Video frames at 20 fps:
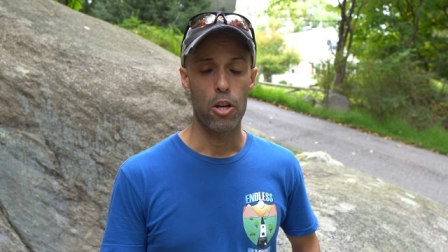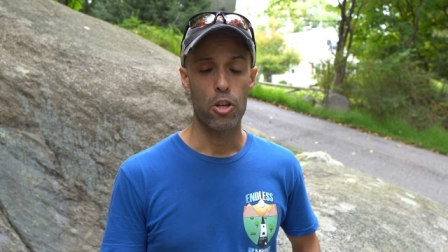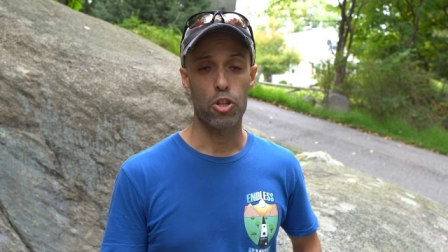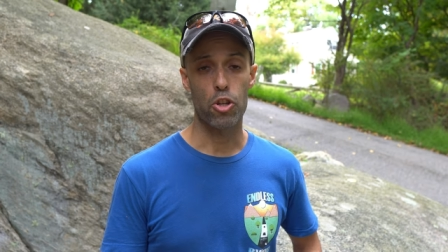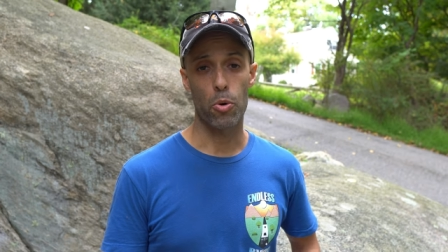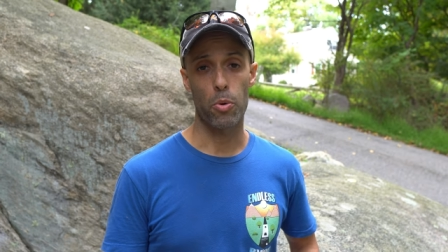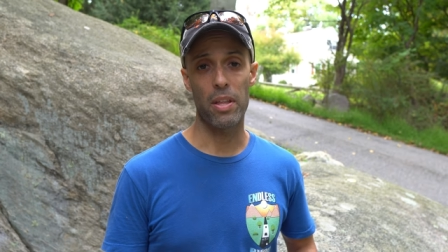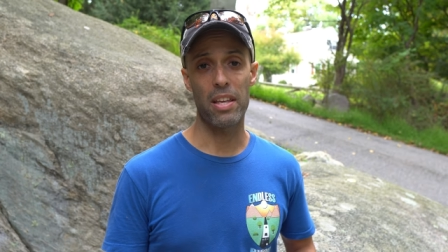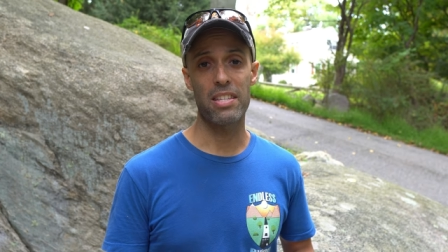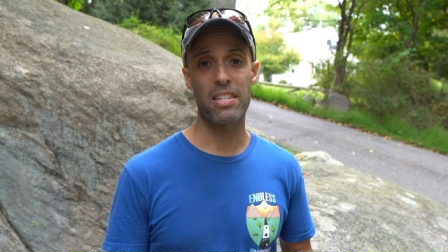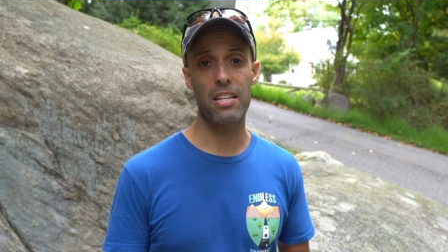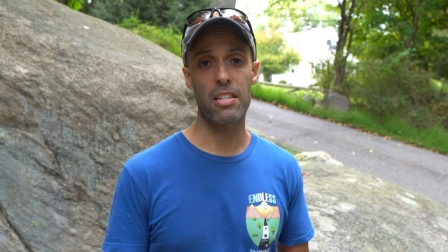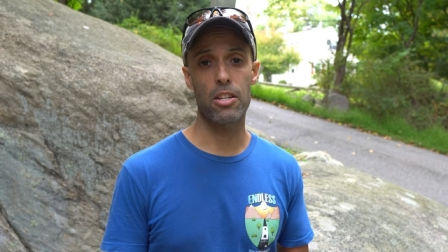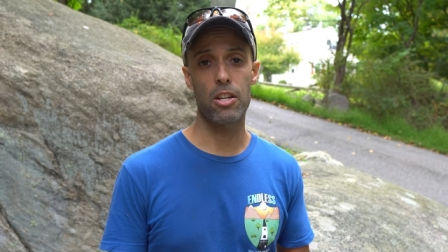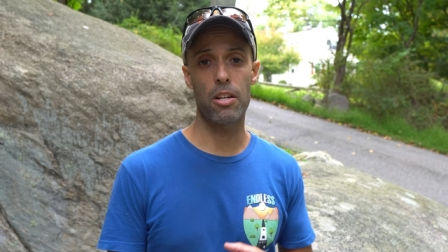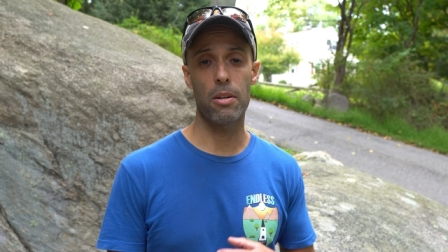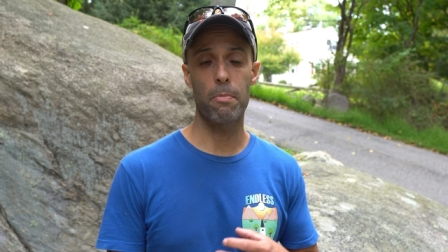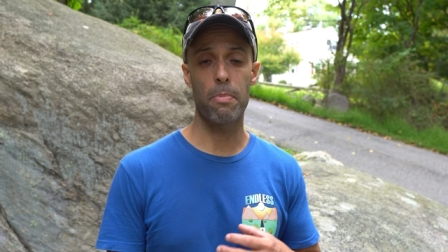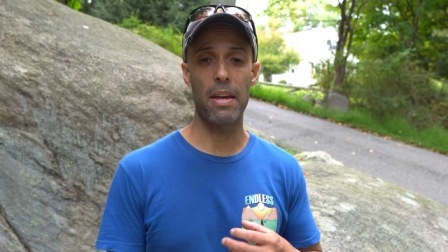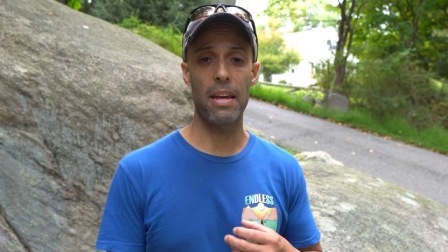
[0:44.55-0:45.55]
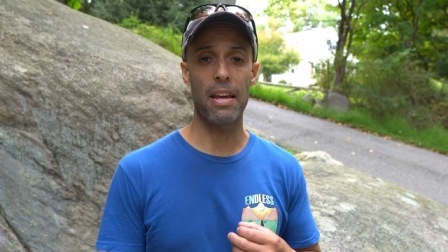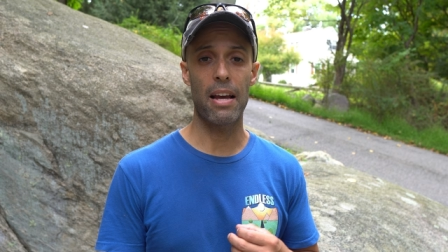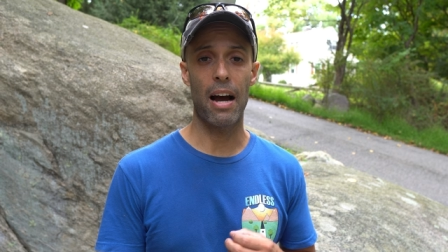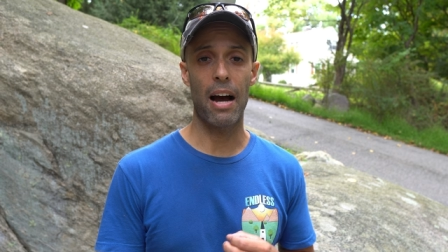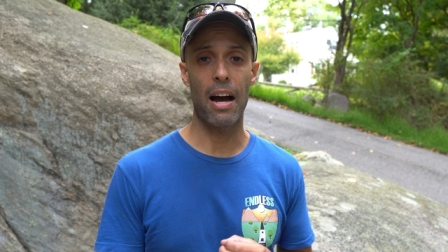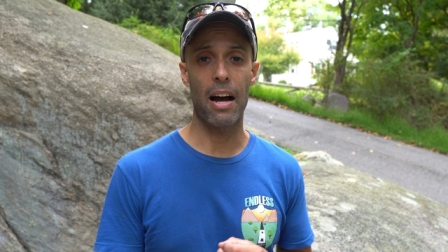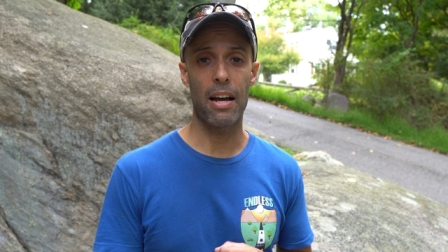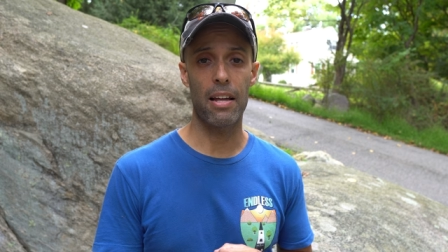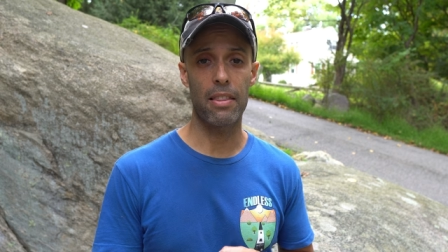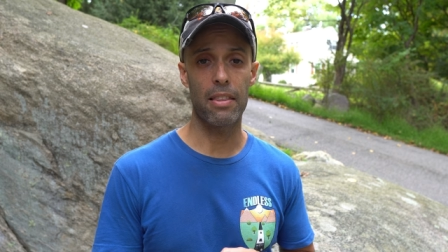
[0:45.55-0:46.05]
So this is going to be
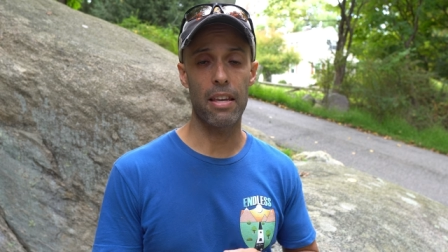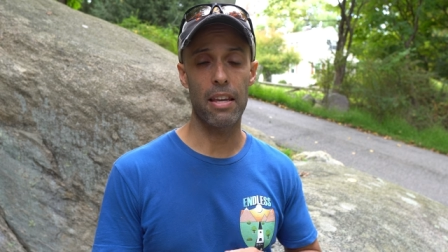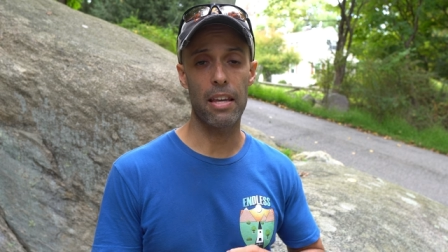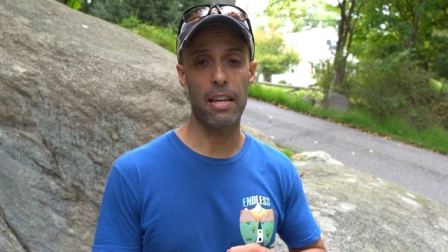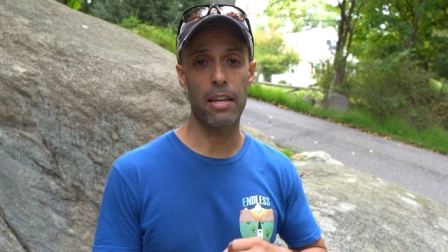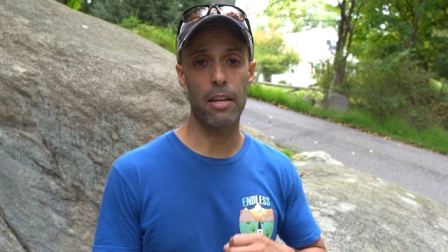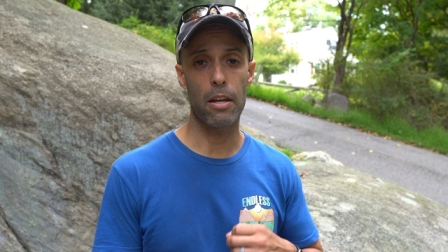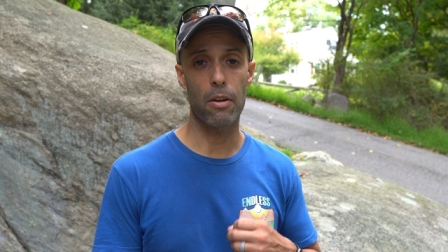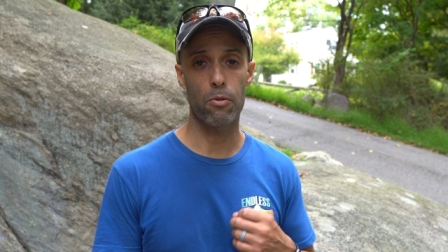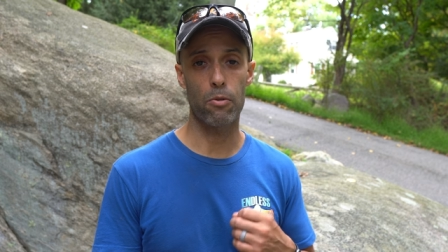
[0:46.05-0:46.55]
on the